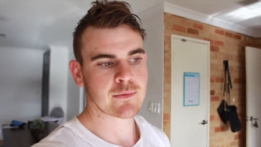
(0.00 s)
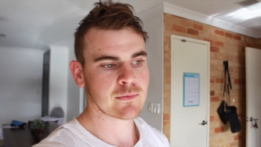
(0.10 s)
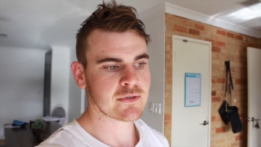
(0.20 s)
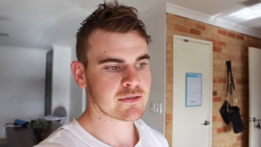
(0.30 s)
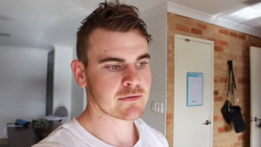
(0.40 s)

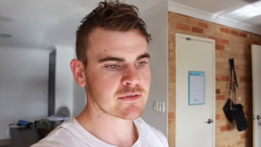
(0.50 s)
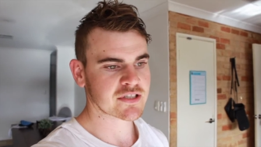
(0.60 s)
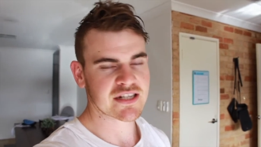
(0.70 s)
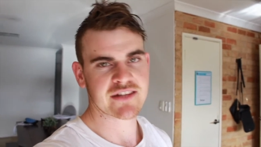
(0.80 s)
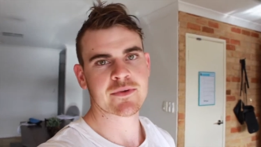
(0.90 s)
will
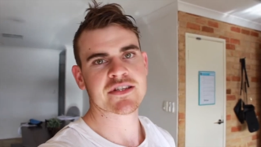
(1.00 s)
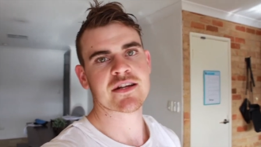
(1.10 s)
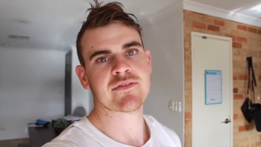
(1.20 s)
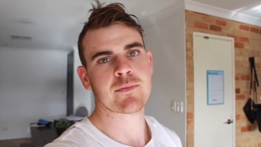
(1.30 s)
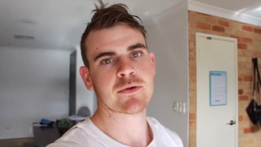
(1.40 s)
just leave my
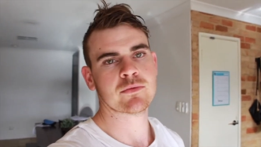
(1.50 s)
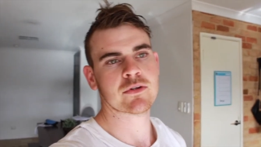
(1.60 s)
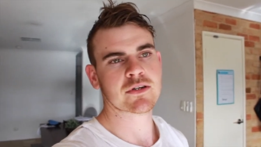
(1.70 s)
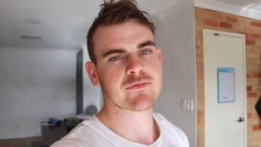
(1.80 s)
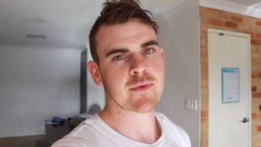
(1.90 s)
stuff up at
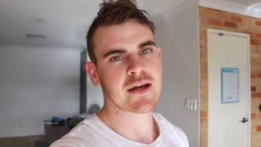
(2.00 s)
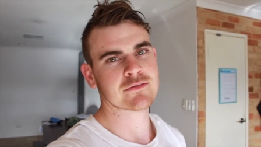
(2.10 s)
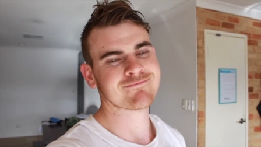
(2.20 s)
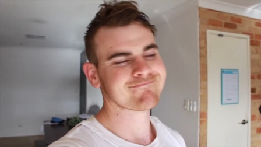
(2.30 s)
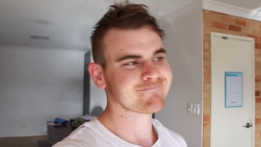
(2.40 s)
work from now on.